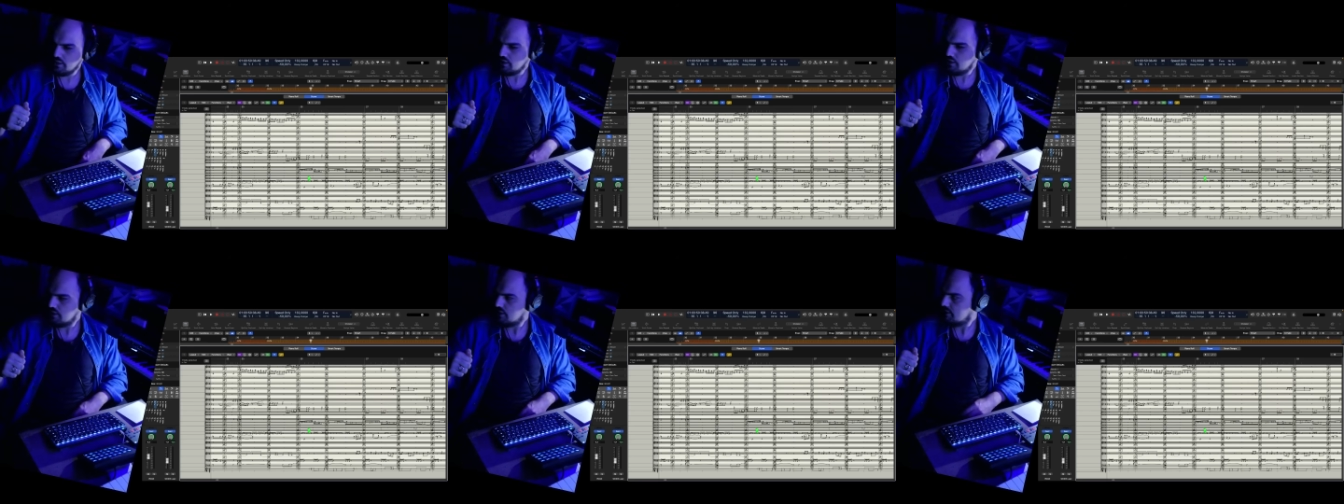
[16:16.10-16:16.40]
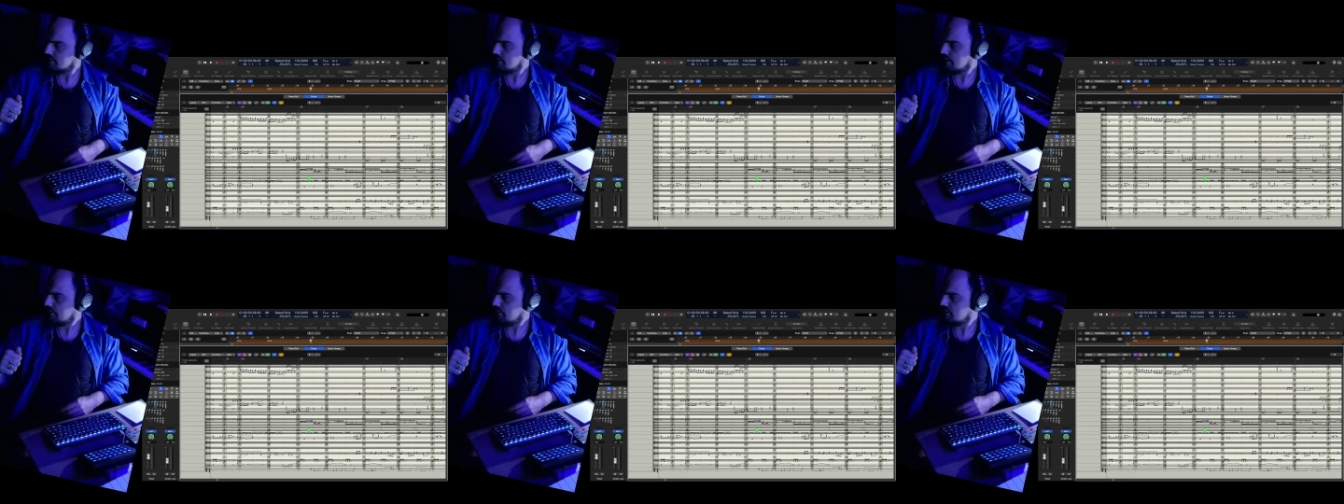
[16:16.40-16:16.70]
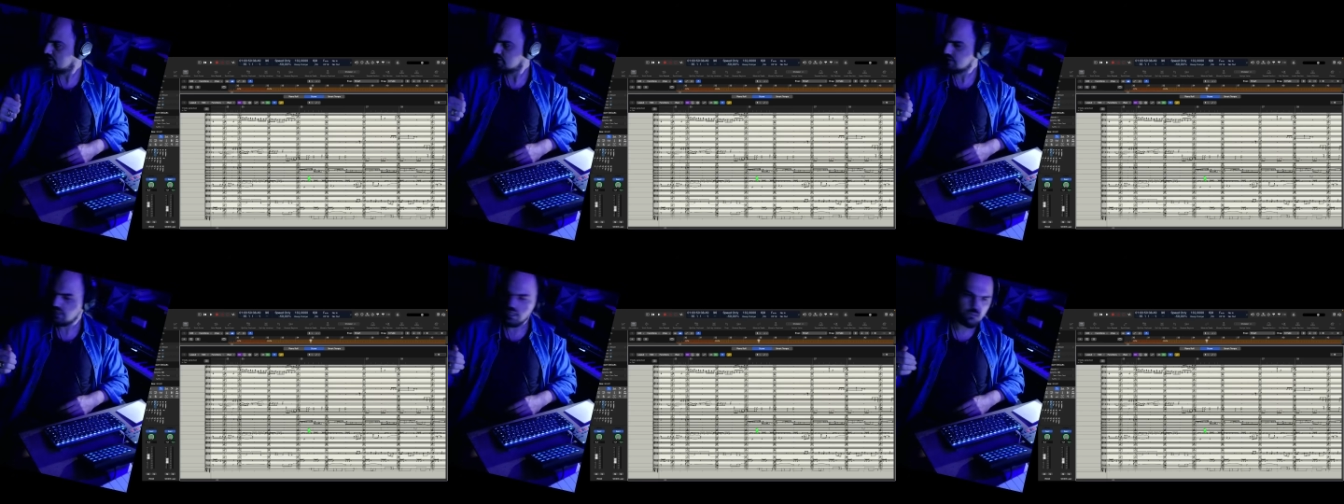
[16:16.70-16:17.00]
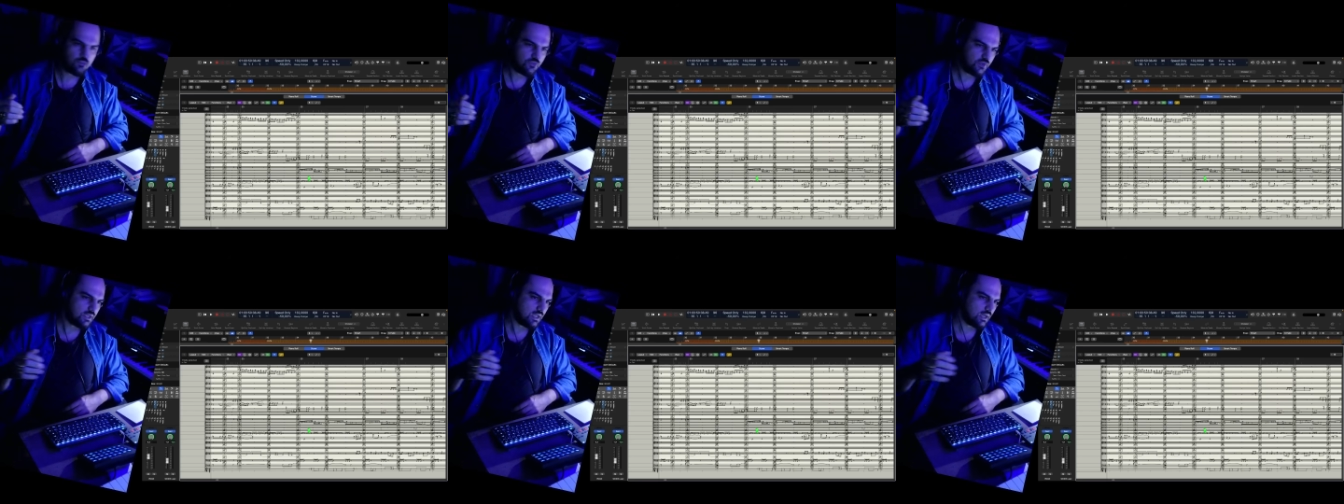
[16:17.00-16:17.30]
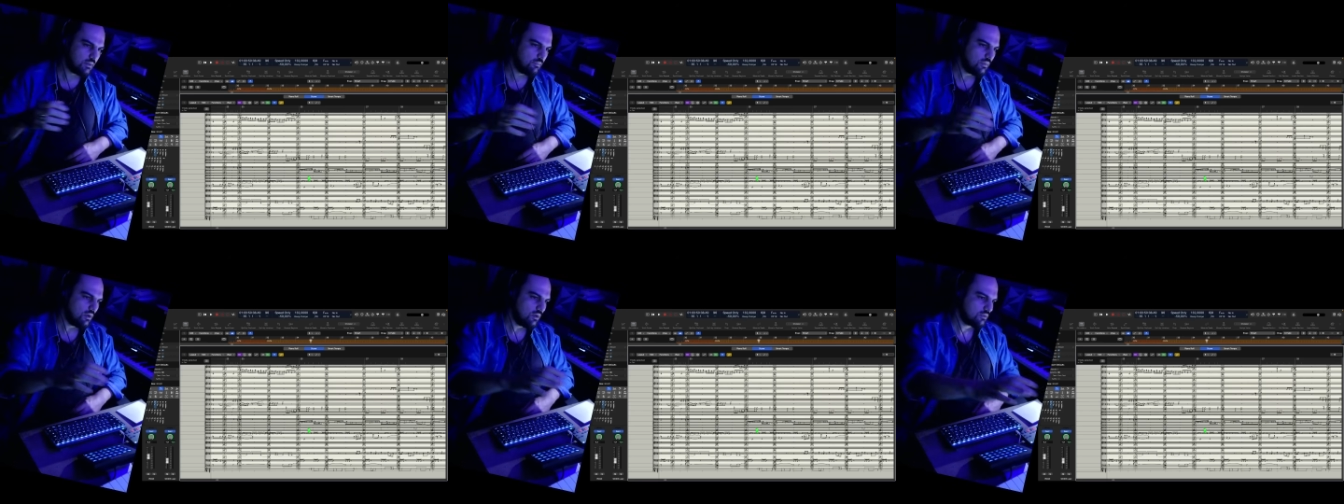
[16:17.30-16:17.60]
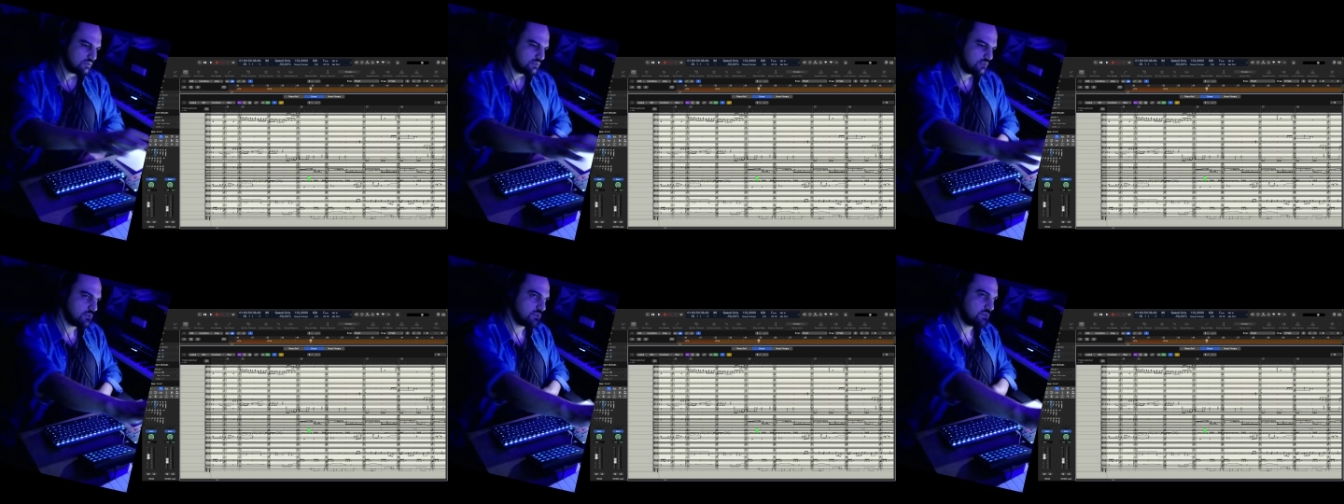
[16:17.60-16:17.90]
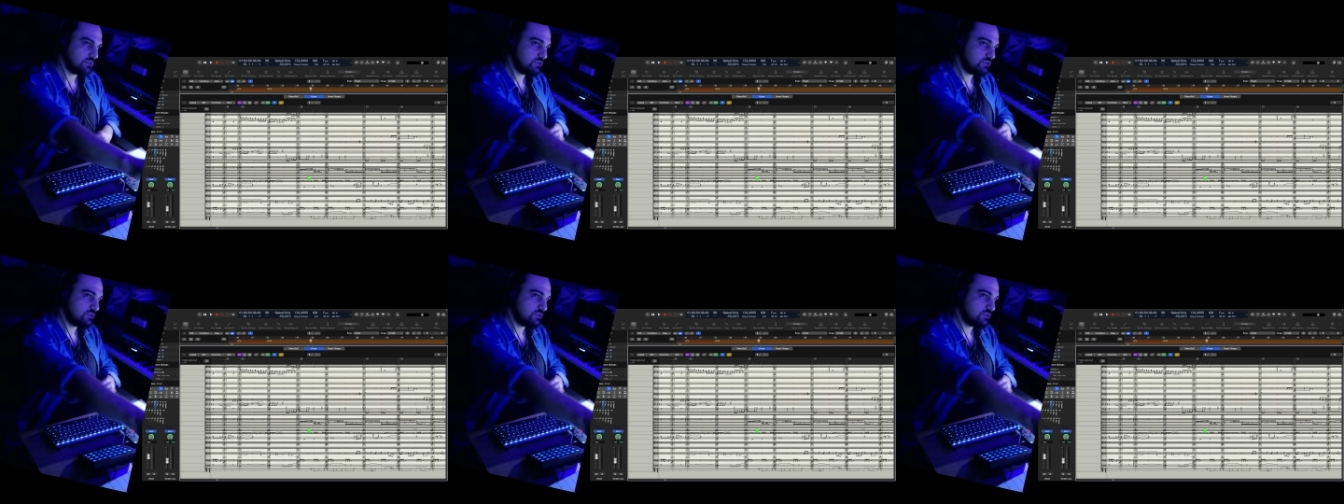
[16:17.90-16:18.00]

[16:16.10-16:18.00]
There is something about the